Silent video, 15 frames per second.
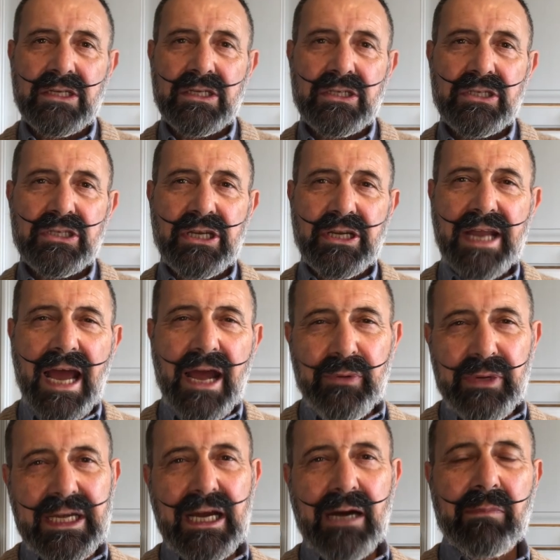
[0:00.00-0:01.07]
So now
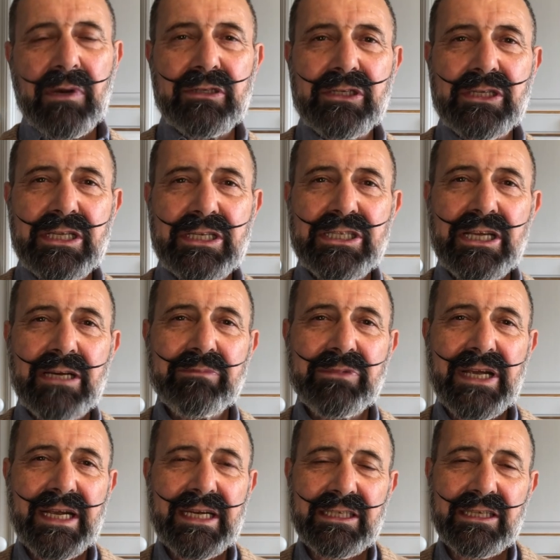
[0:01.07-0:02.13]
we come on to the
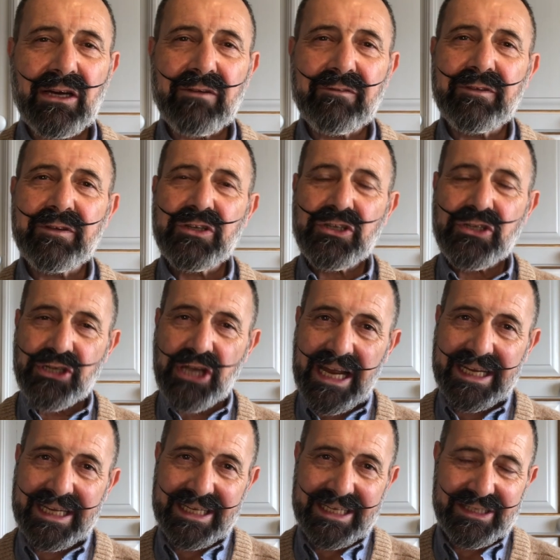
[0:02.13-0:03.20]
subject of
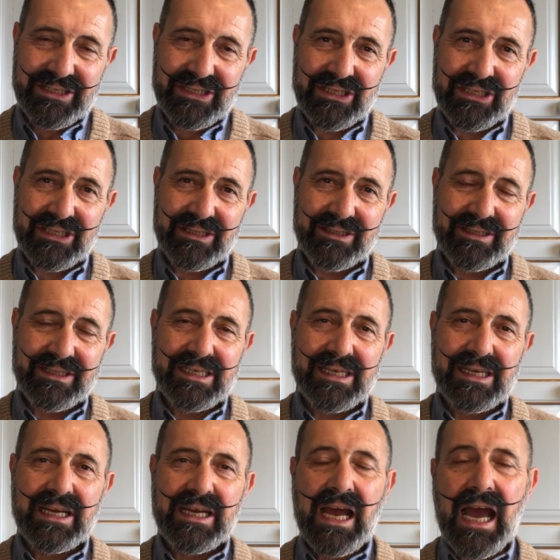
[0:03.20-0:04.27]
jackets.
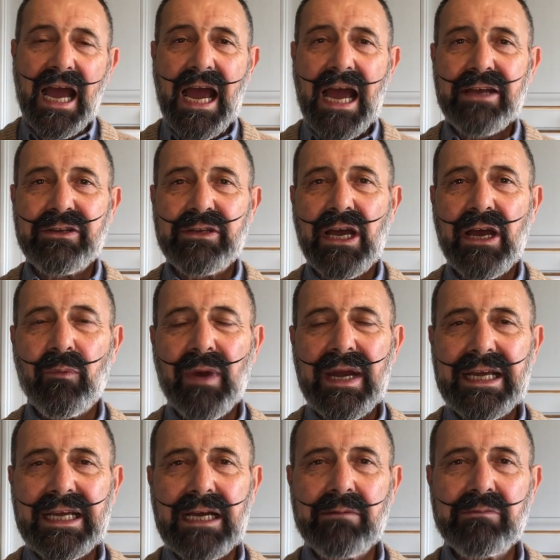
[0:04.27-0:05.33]
And when
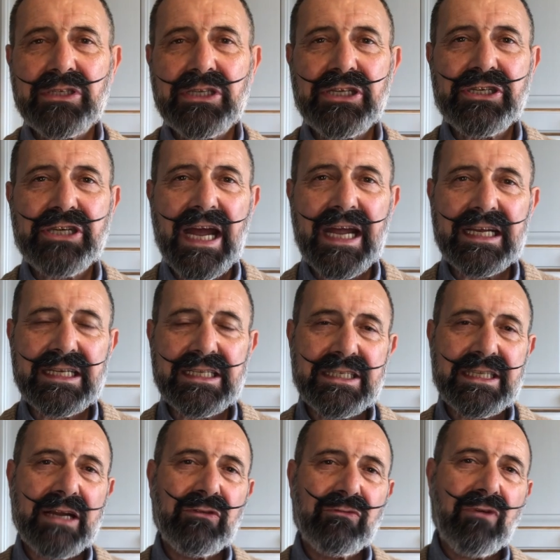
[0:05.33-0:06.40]
it comes to jackets,
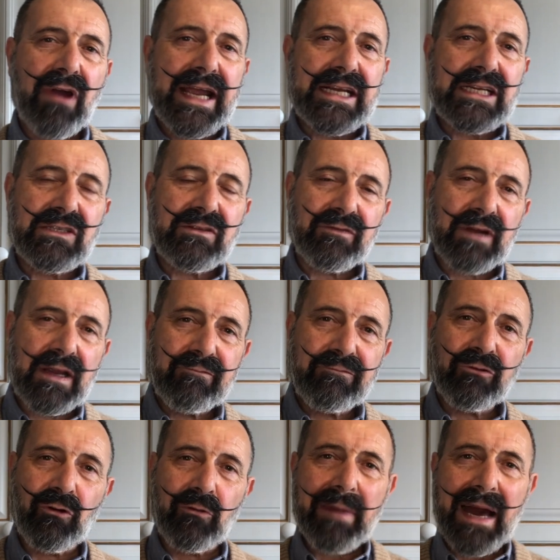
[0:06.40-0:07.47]
they range in
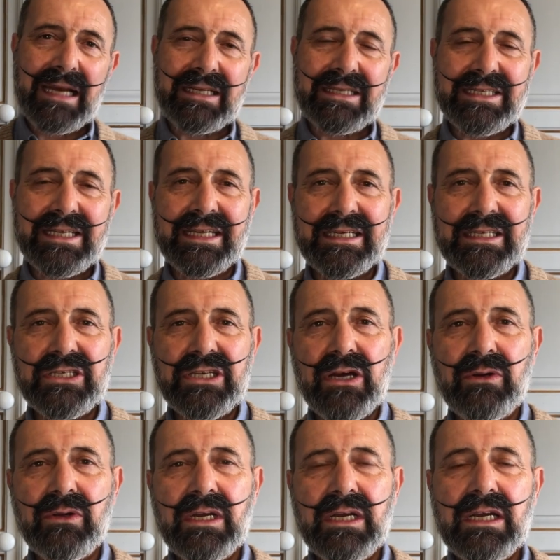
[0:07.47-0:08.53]
formality.
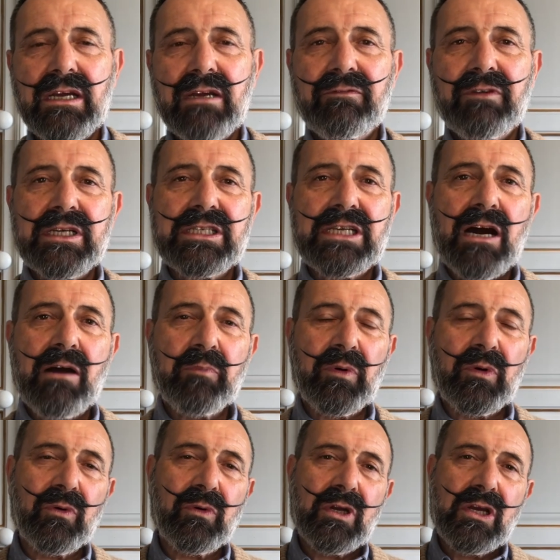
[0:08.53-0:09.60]
So for
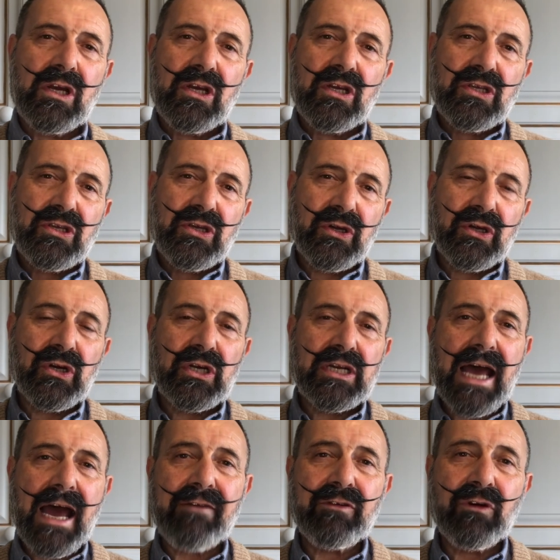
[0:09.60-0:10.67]
example, you could
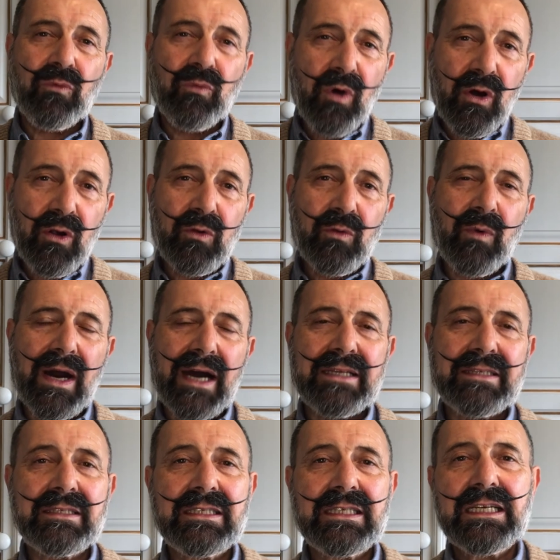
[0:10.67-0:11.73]
have a wool
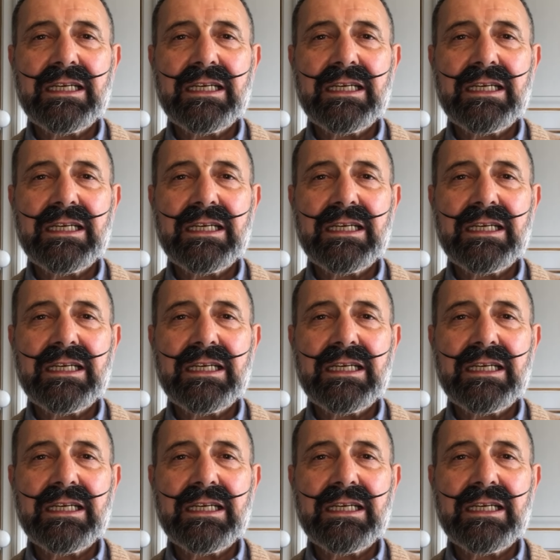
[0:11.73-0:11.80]
one,